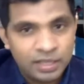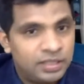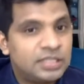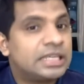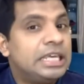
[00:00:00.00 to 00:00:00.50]

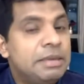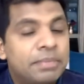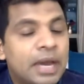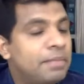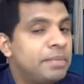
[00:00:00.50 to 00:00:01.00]
This
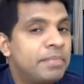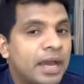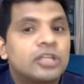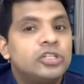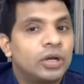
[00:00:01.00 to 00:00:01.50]
keep coming
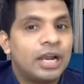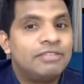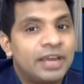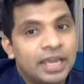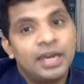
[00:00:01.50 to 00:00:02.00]
back to your
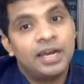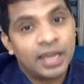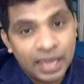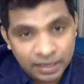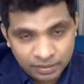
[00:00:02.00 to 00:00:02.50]
life again and
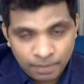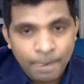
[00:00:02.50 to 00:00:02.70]
again.